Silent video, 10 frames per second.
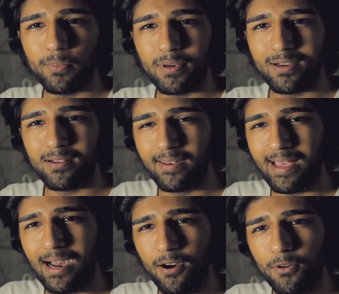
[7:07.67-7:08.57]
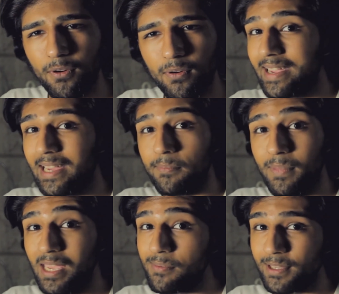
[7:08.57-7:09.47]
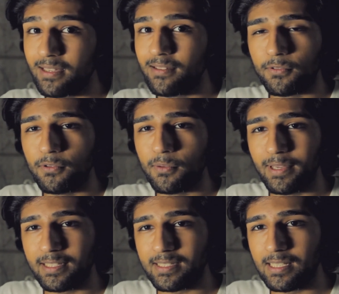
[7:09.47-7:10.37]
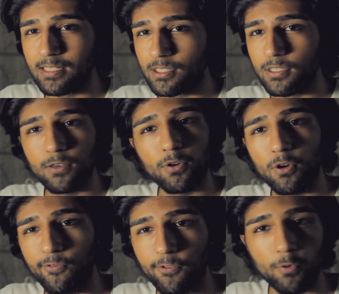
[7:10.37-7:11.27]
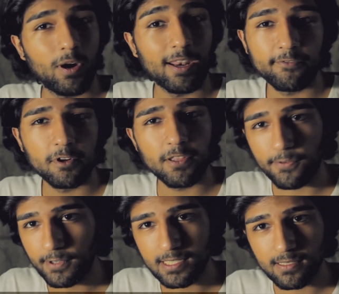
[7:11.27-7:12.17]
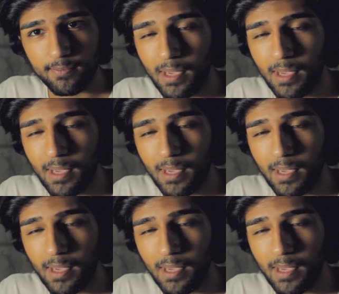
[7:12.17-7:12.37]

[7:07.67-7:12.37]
But now, again, maybe through the meditation or for whatever other reason,